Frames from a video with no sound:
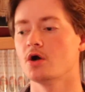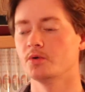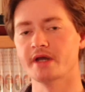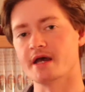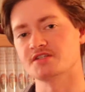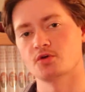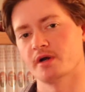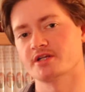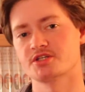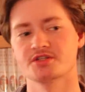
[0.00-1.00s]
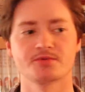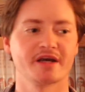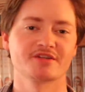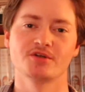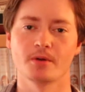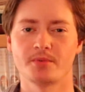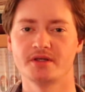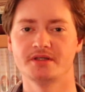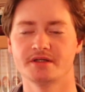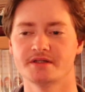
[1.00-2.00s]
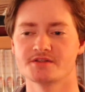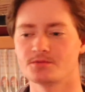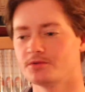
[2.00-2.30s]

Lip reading: we ask questions, we ask your opinions,